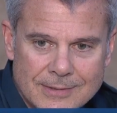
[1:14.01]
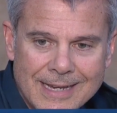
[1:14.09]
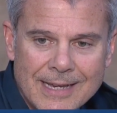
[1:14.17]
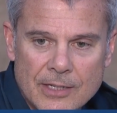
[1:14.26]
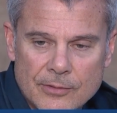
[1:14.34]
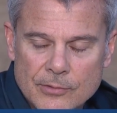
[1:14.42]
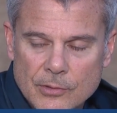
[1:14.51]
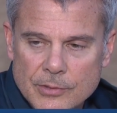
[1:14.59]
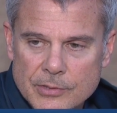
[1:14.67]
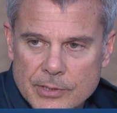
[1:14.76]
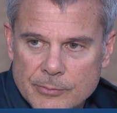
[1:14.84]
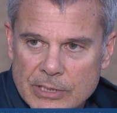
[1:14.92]
As a dad, of
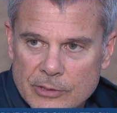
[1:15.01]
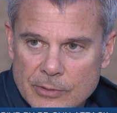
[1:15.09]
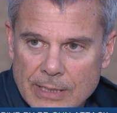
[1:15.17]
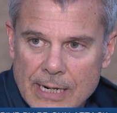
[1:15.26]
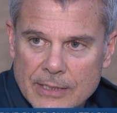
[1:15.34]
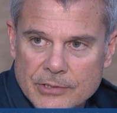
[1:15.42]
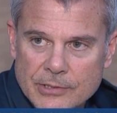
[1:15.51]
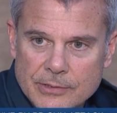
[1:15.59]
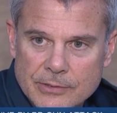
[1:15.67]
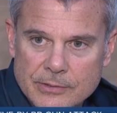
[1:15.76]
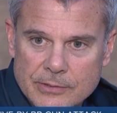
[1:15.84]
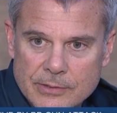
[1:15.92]
course, the immediate
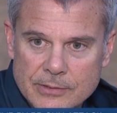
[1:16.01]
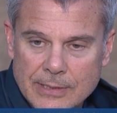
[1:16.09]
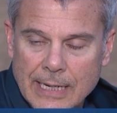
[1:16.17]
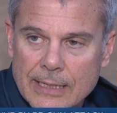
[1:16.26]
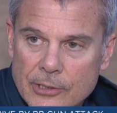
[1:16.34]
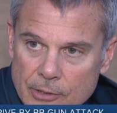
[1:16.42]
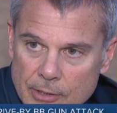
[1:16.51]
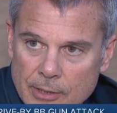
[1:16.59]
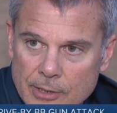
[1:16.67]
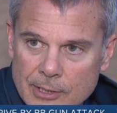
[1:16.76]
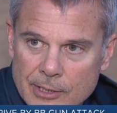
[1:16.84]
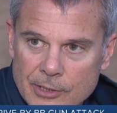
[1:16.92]
reaction is is anger.
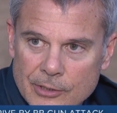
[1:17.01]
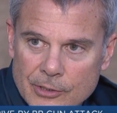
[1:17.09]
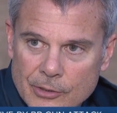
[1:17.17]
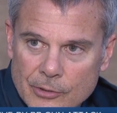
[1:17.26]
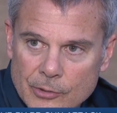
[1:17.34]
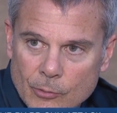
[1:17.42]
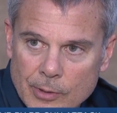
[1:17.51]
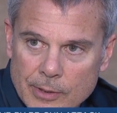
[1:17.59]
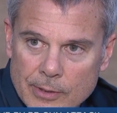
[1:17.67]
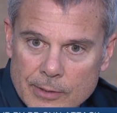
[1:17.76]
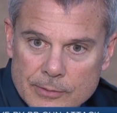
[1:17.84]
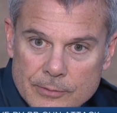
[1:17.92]
You know, you
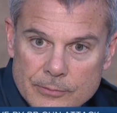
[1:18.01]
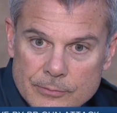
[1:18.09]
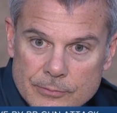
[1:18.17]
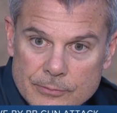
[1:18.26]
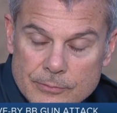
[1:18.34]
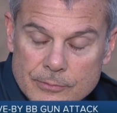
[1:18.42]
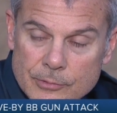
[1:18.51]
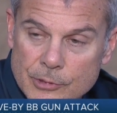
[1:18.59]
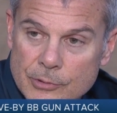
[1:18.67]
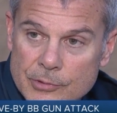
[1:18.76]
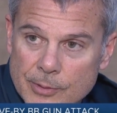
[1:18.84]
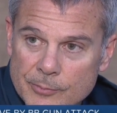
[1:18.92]
want to
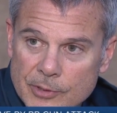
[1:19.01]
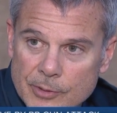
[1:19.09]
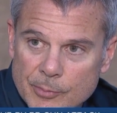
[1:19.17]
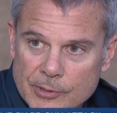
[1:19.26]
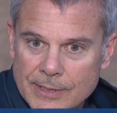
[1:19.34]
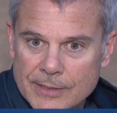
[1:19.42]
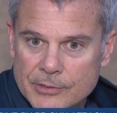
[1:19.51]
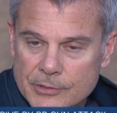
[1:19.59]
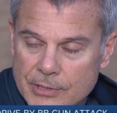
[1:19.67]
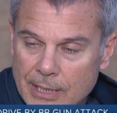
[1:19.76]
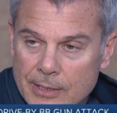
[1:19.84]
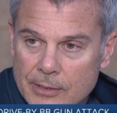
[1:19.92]
do something to protect your